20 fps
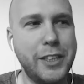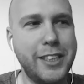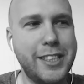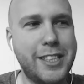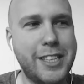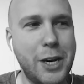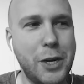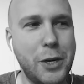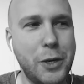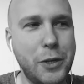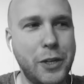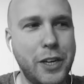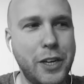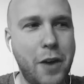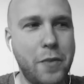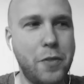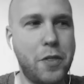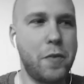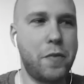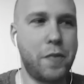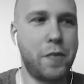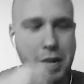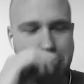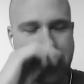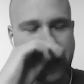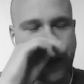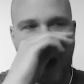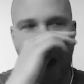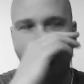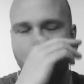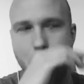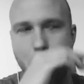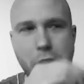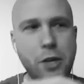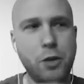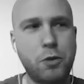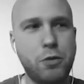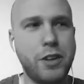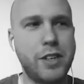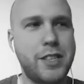So the thing that I'm
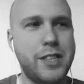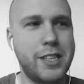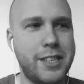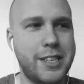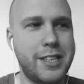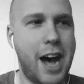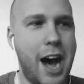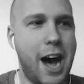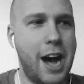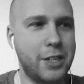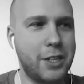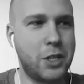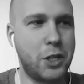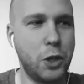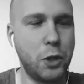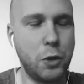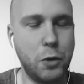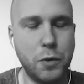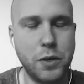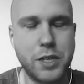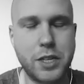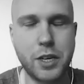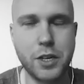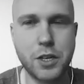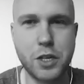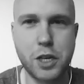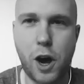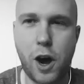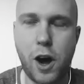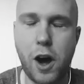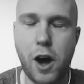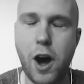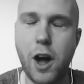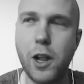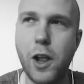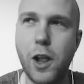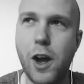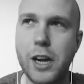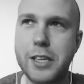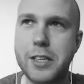interested to ask you is because I
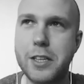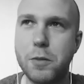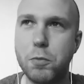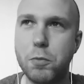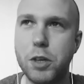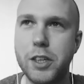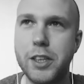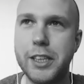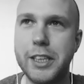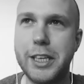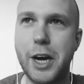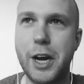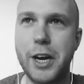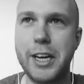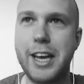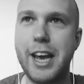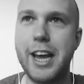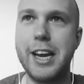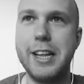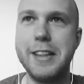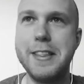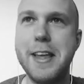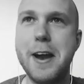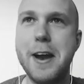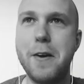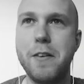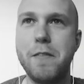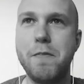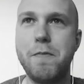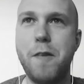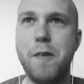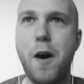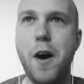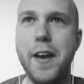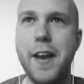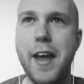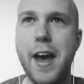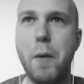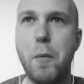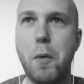like to really kind of get in there and
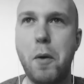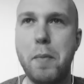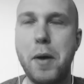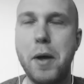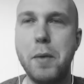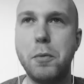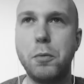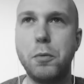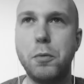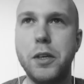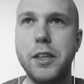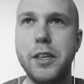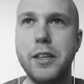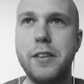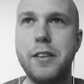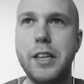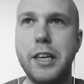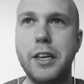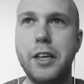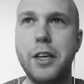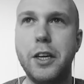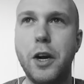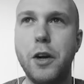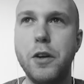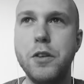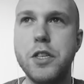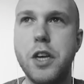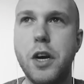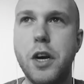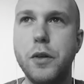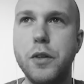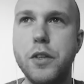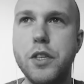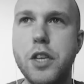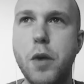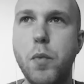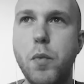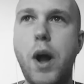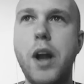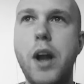find out what people really think, you know.
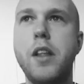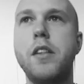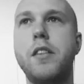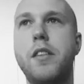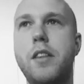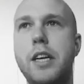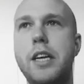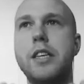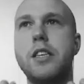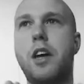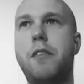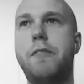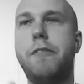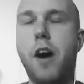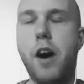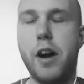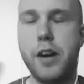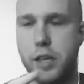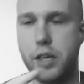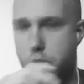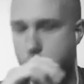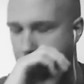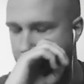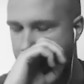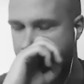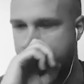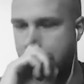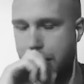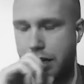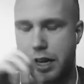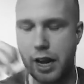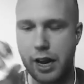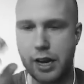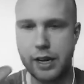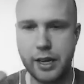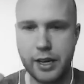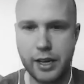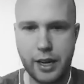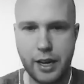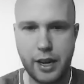So one of the things I find interesting that
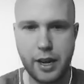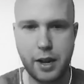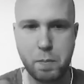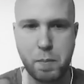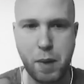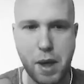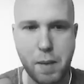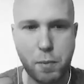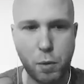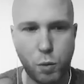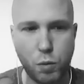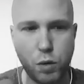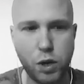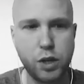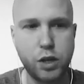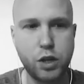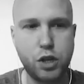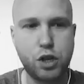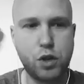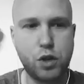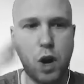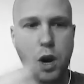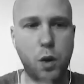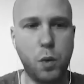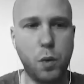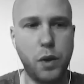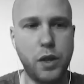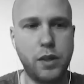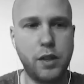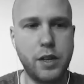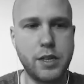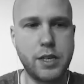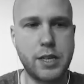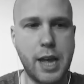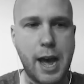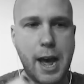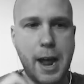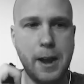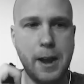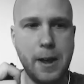people really struggle with is
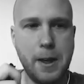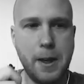that